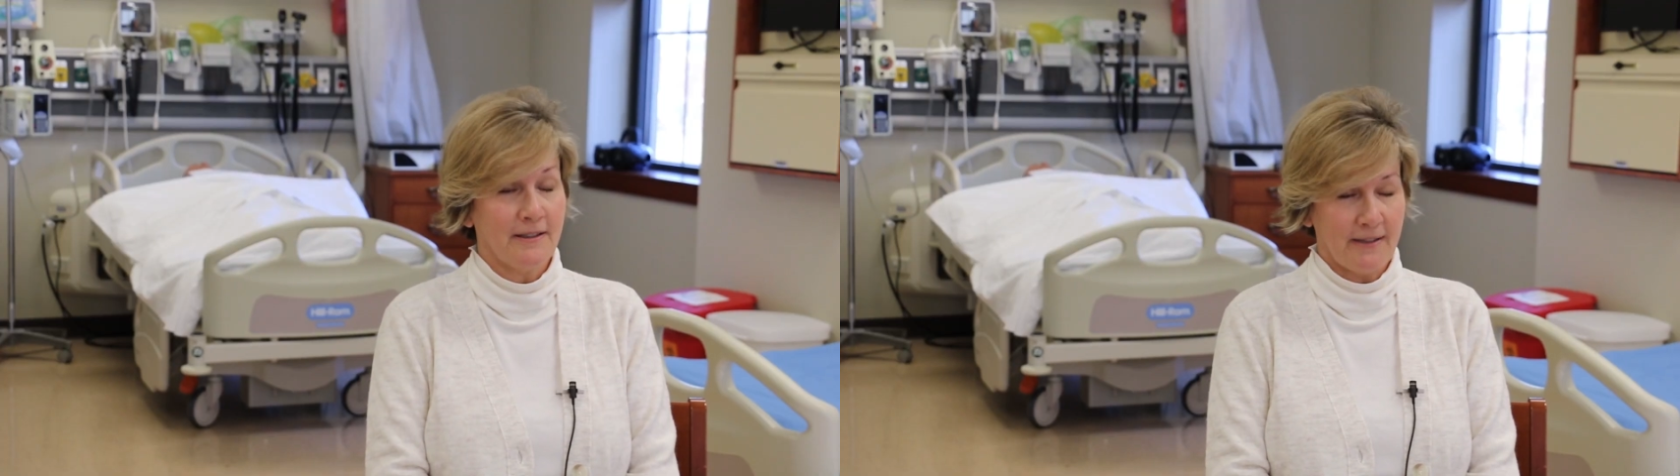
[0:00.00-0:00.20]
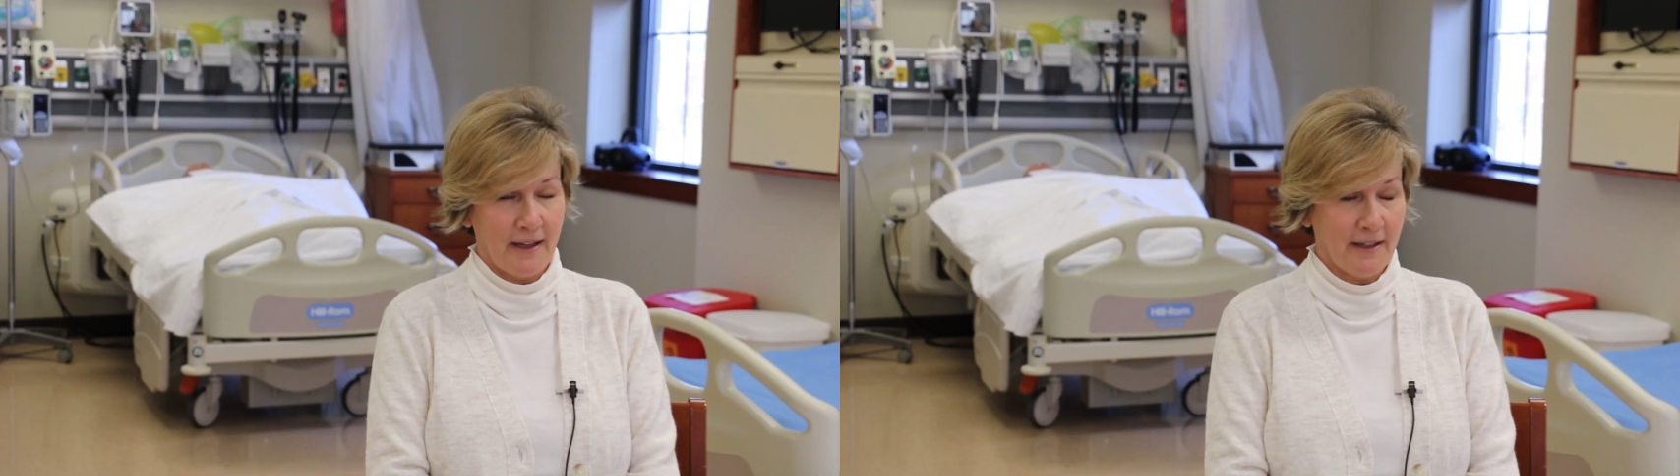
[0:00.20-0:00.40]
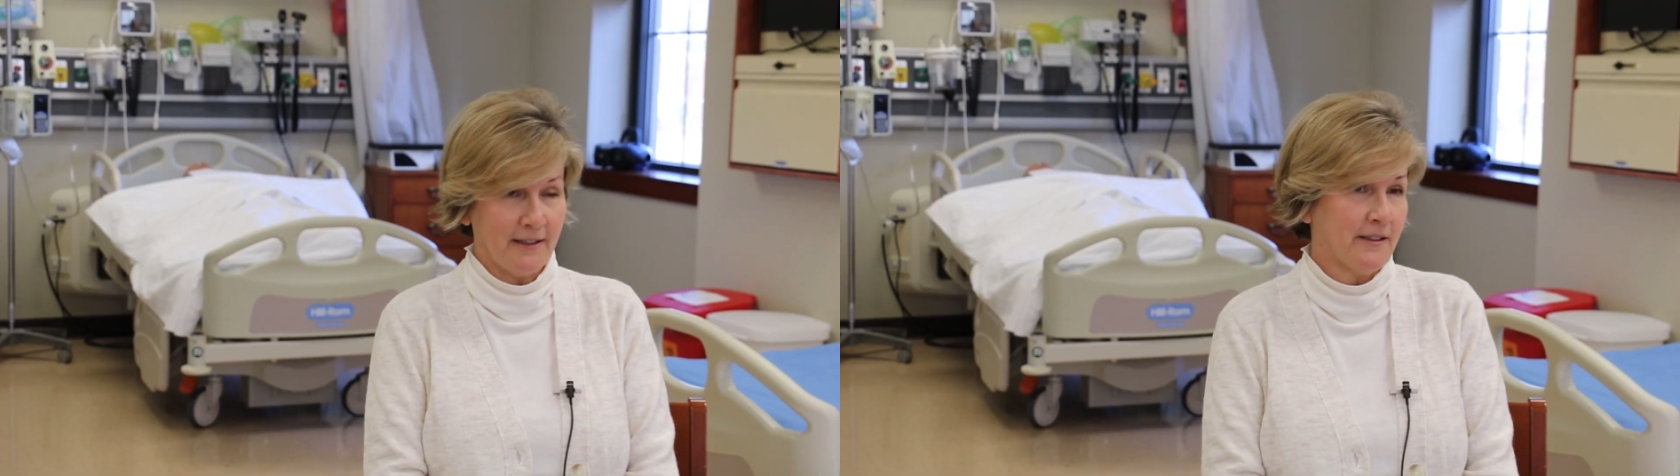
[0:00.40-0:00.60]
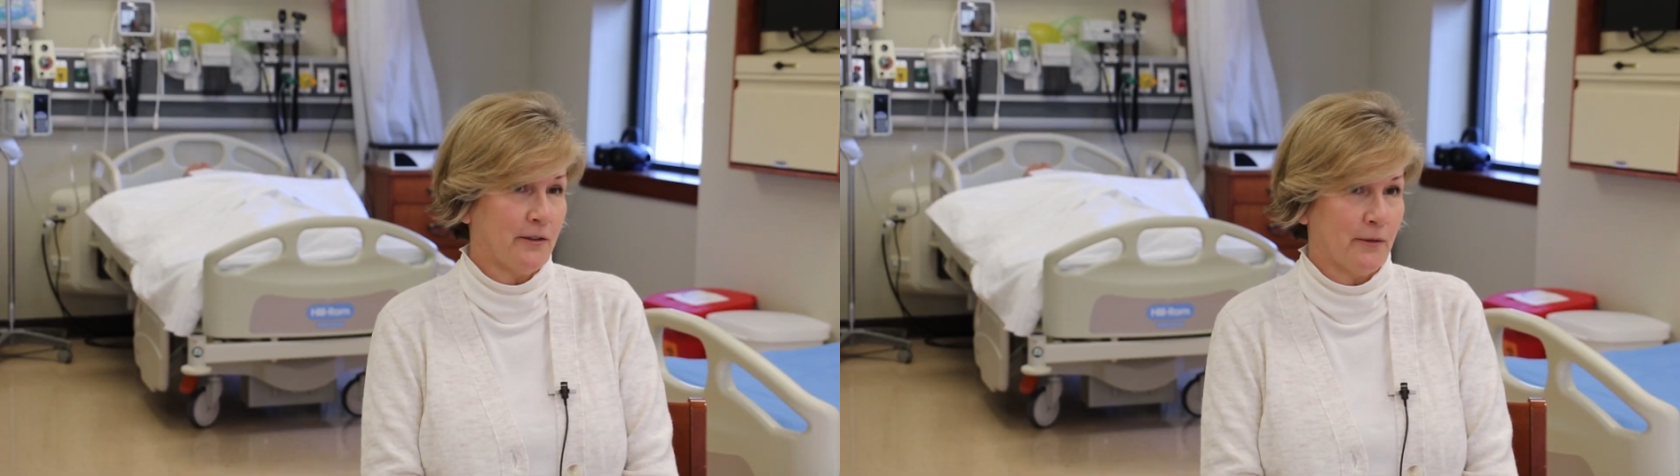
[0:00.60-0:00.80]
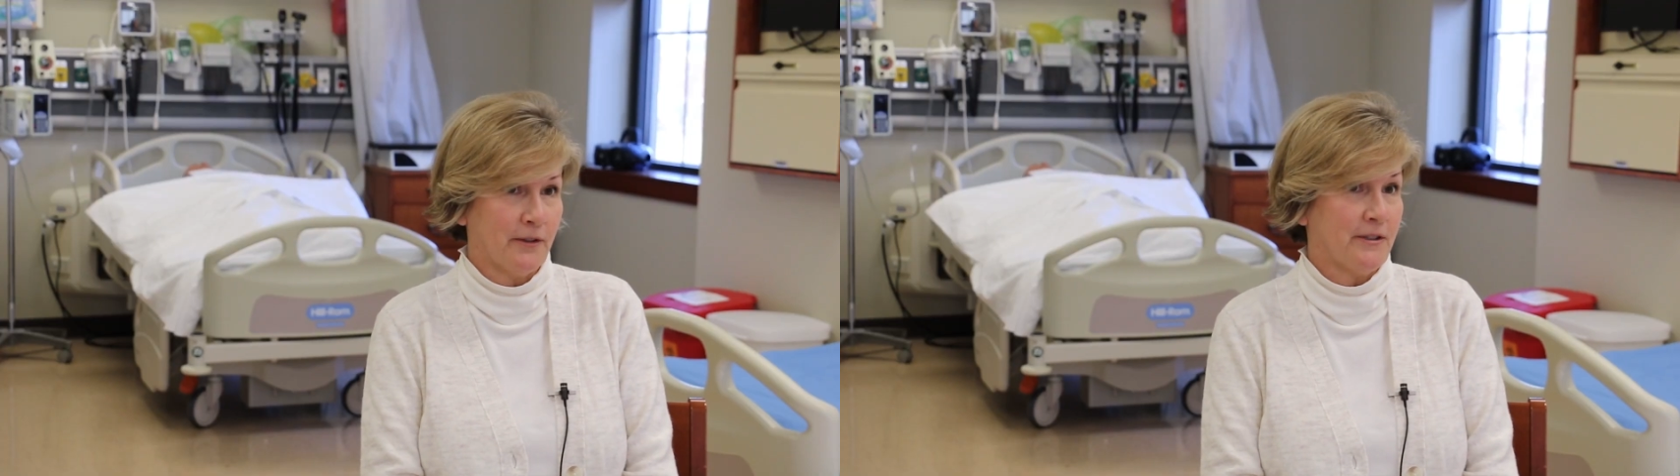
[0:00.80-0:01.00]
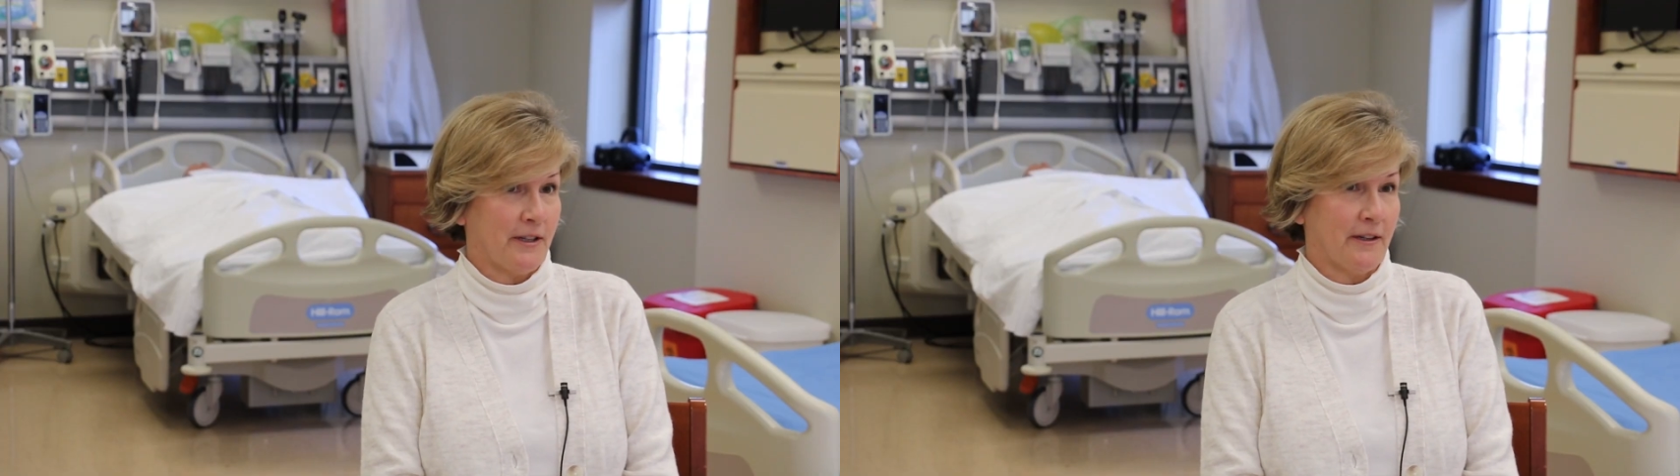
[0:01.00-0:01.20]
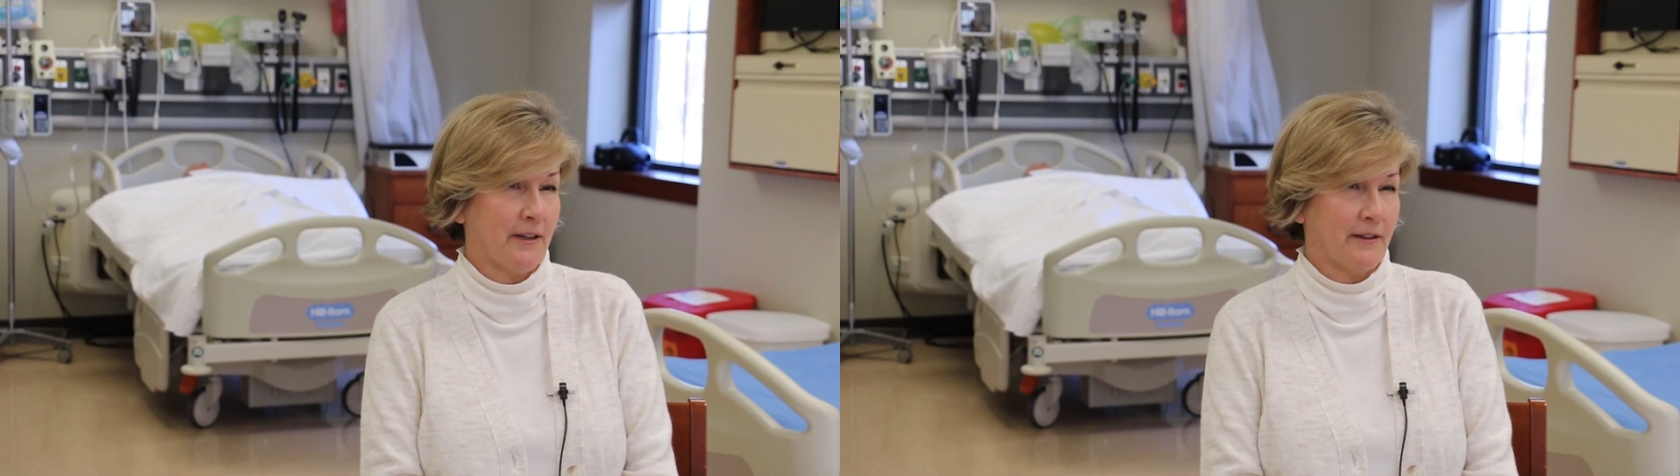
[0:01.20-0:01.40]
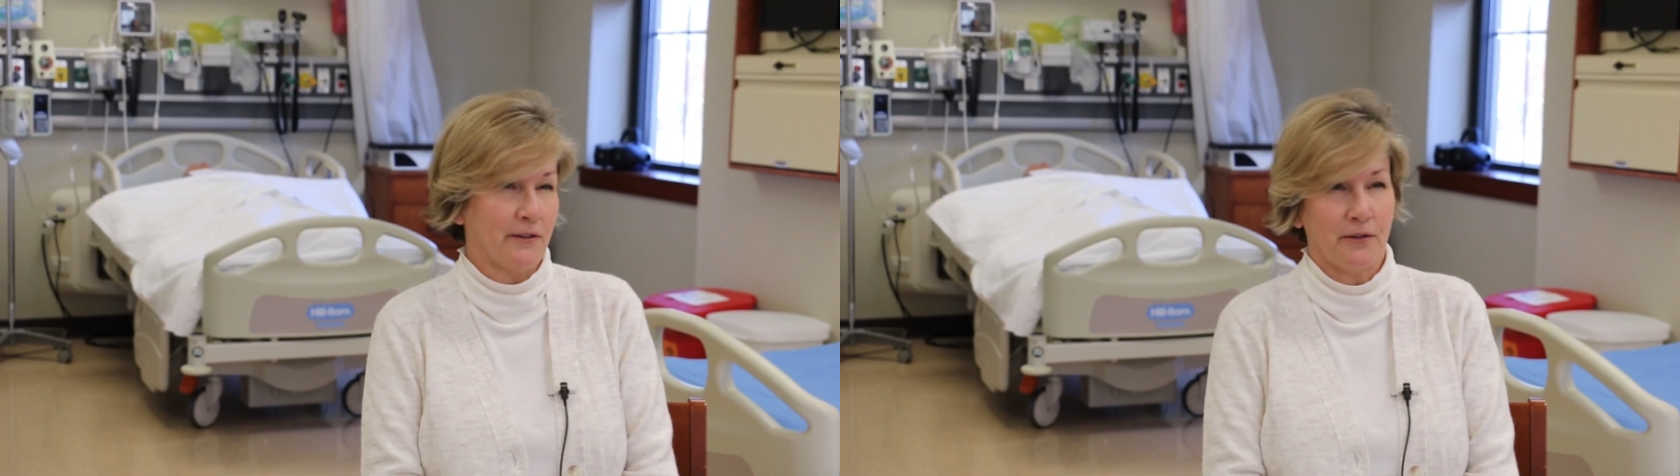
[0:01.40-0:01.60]
settings in order to
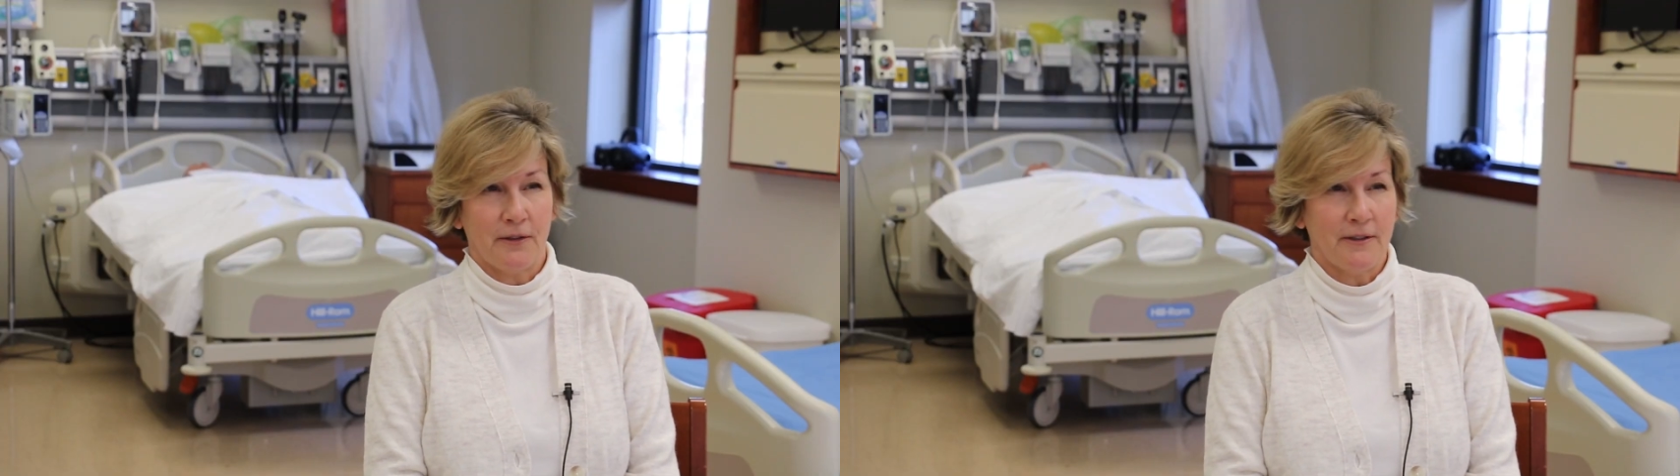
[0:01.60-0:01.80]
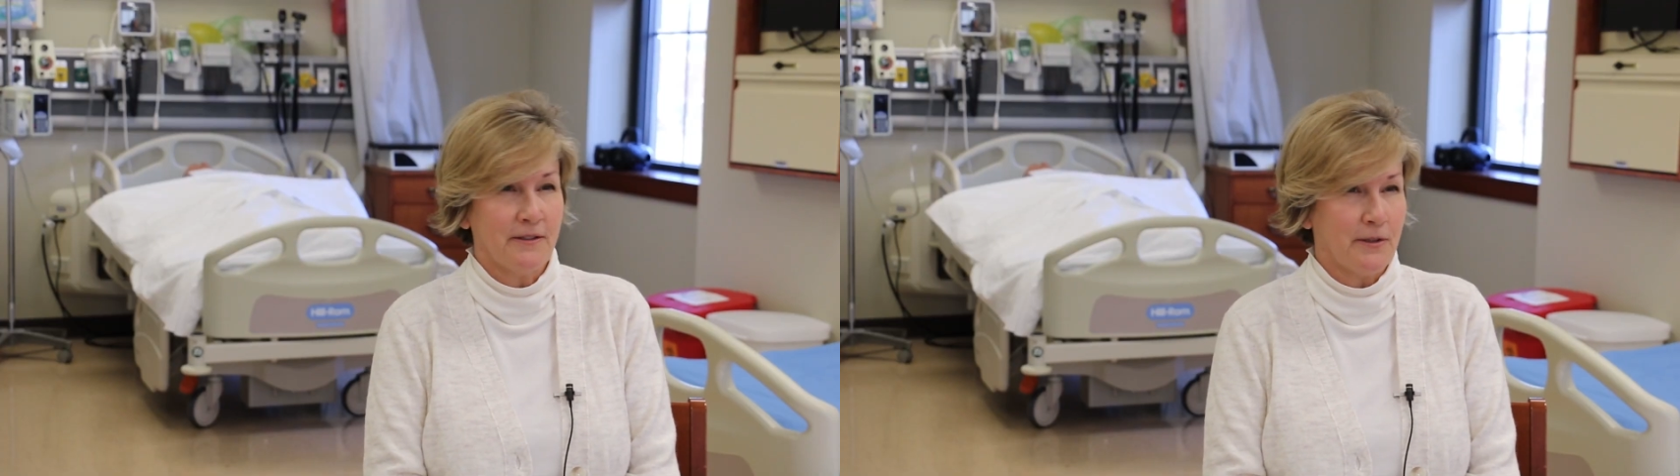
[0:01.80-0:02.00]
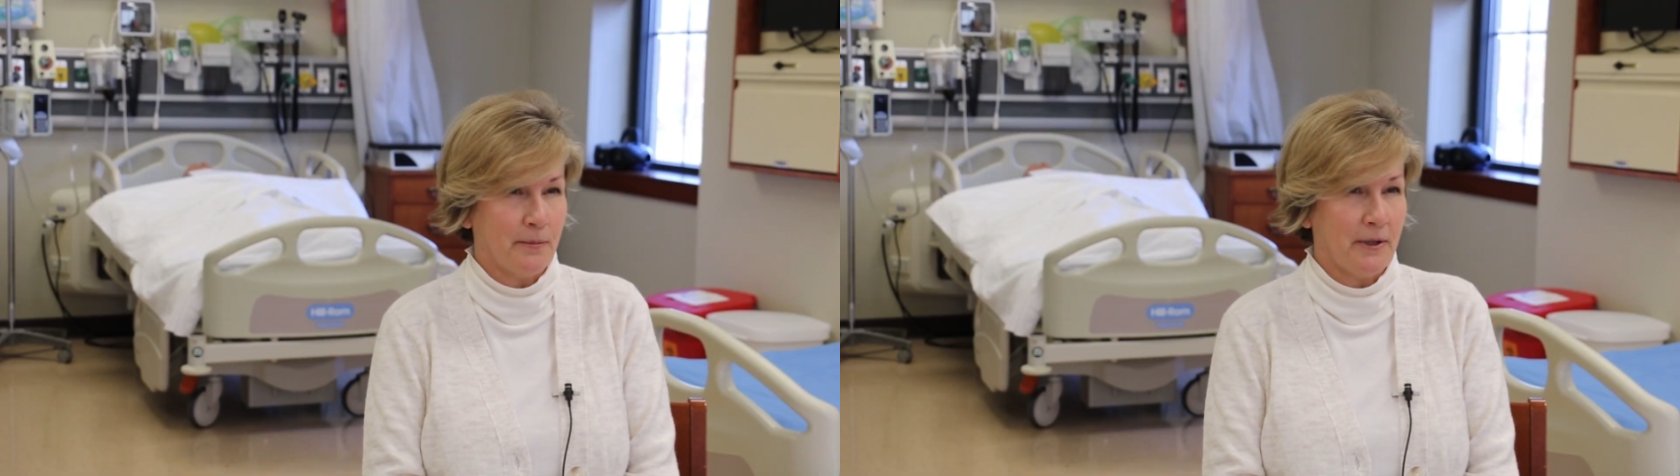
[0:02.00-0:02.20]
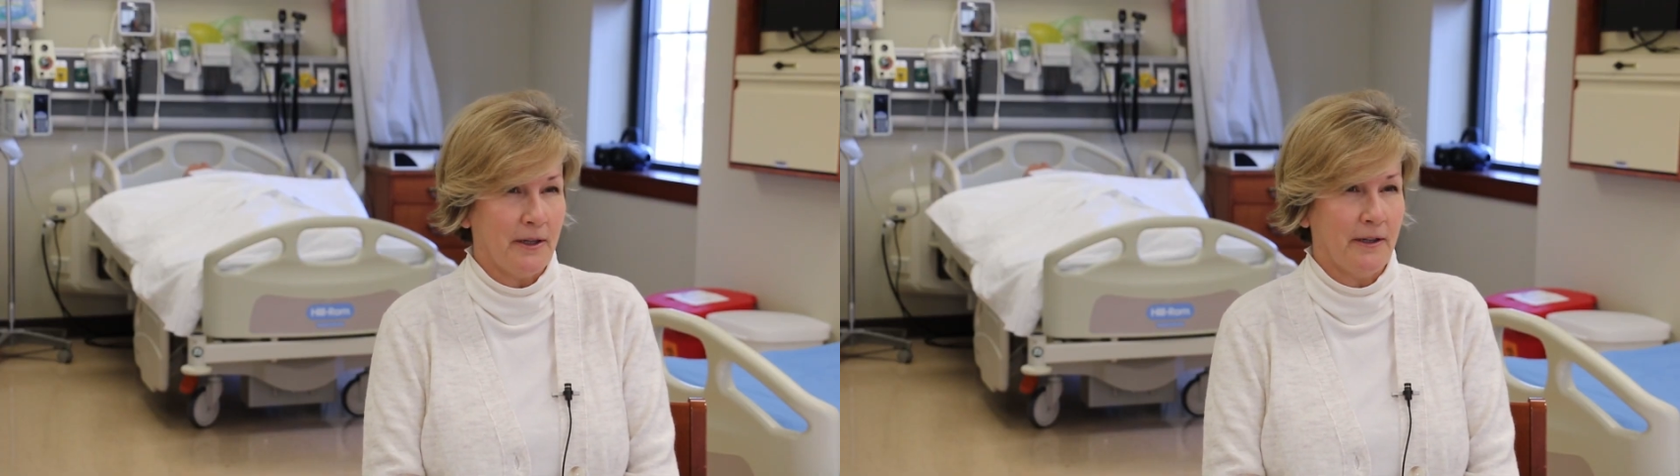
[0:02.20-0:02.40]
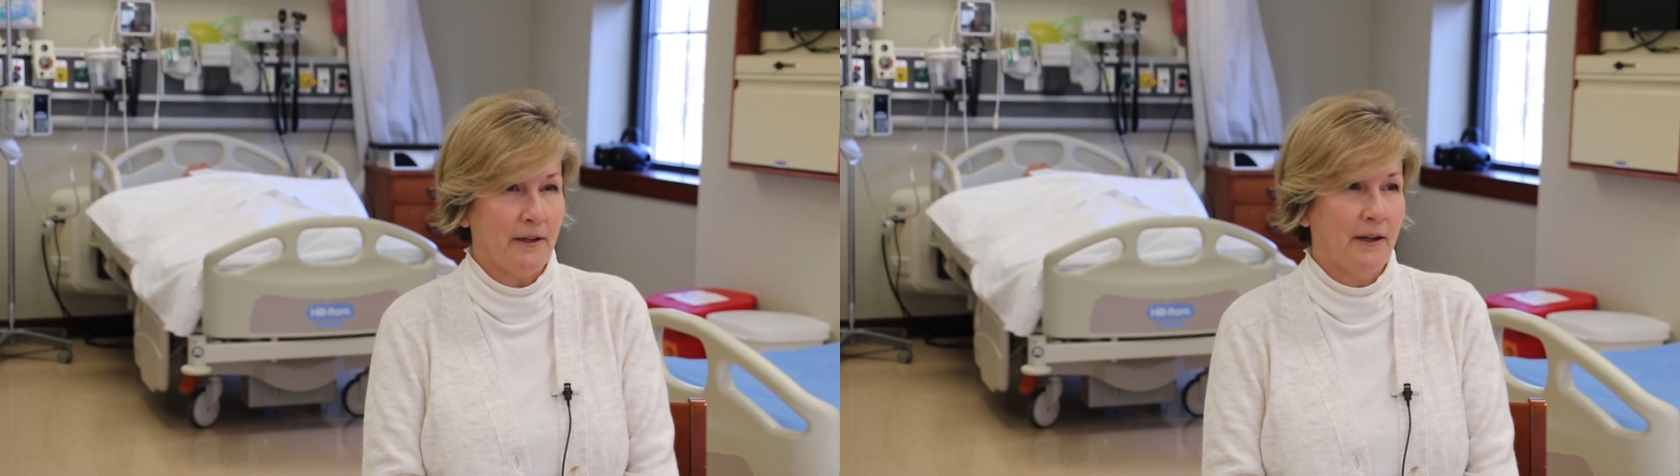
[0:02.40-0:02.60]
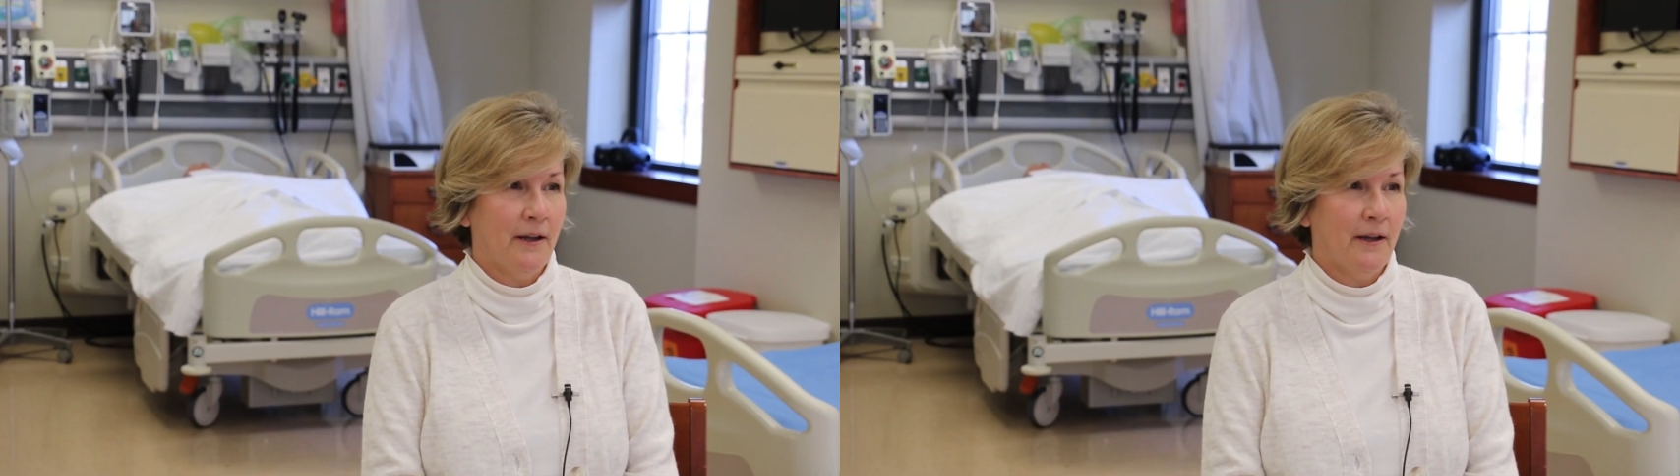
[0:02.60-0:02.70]
get students to be